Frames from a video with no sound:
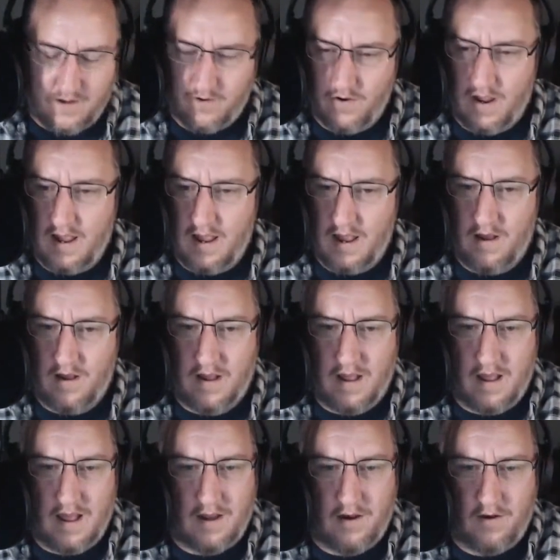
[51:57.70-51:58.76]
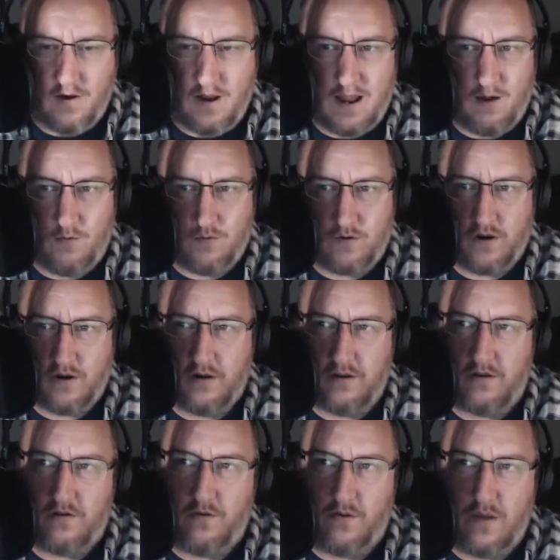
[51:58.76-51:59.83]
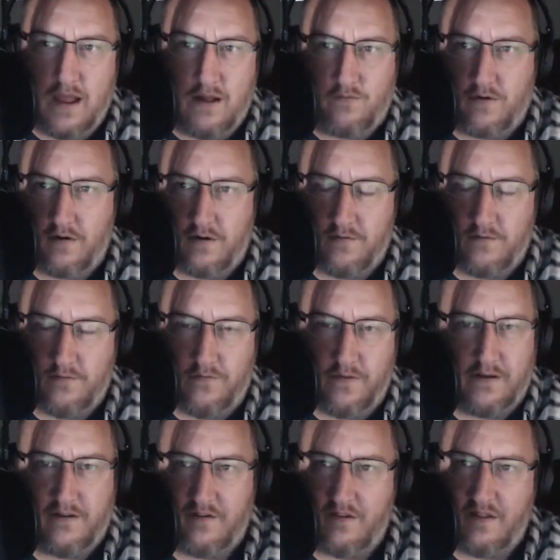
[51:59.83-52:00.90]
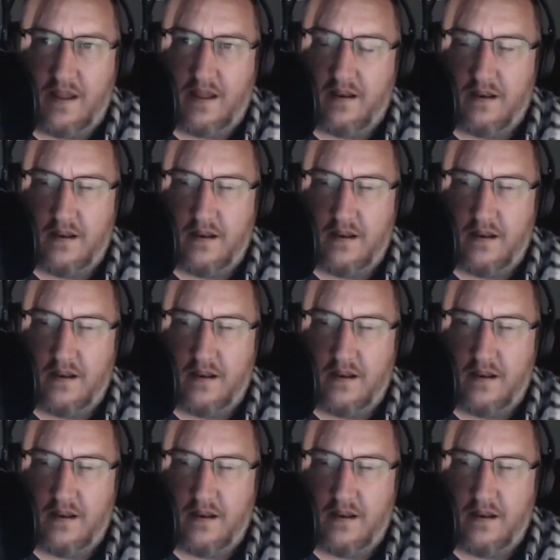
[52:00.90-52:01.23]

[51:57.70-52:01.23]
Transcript: know how we're going to ever fix that.